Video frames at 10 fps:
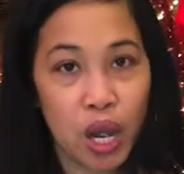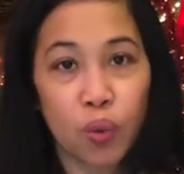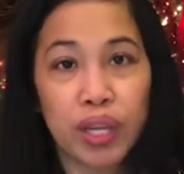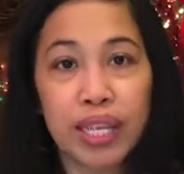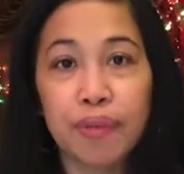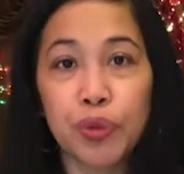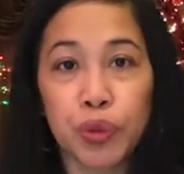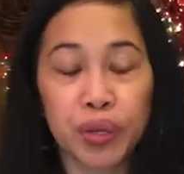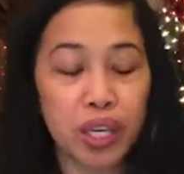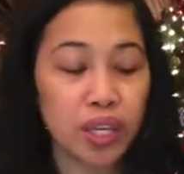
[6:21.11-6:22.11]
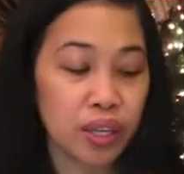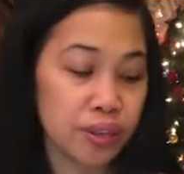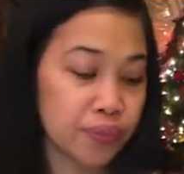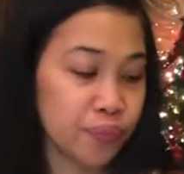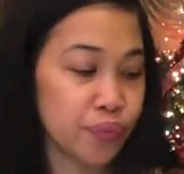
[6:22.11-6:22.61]
What I'm doing,
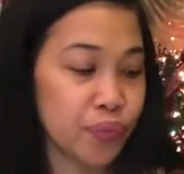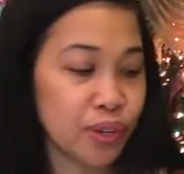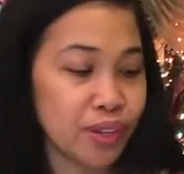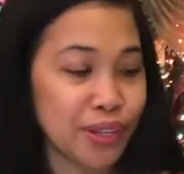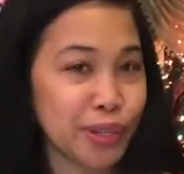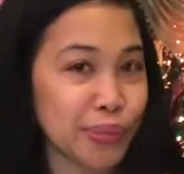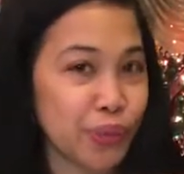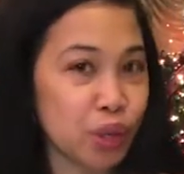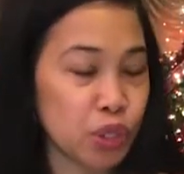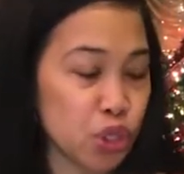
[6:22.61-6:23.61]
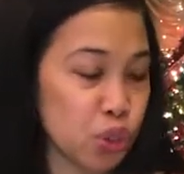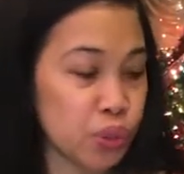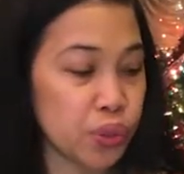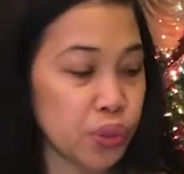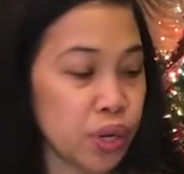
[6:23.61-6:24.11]
I will show
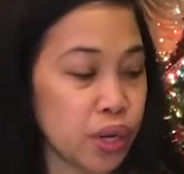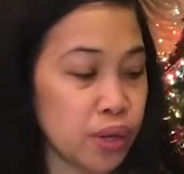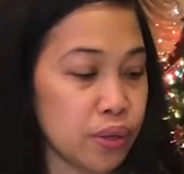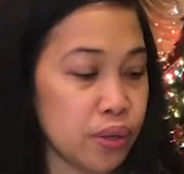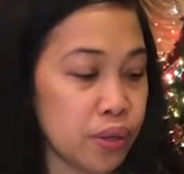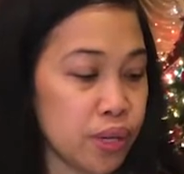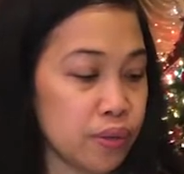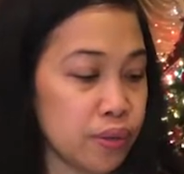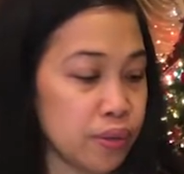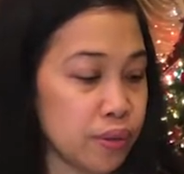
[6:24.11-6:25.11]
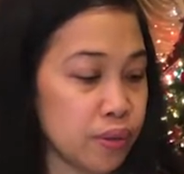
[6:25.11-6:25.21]
you later.